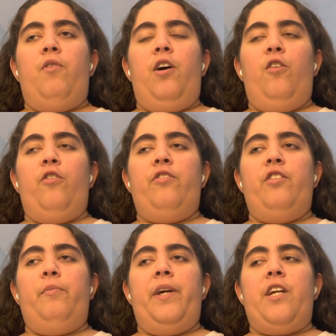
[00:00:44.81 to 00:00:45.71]
well or see
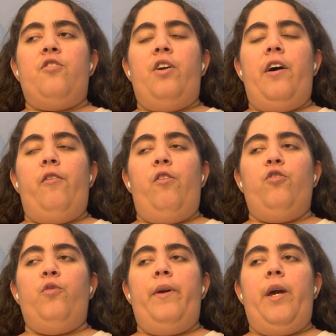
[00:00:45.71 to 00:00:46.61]
the picture at
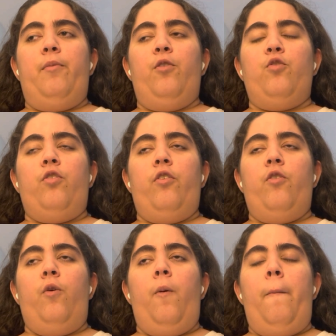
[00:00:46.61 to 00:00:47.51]
all, to be able to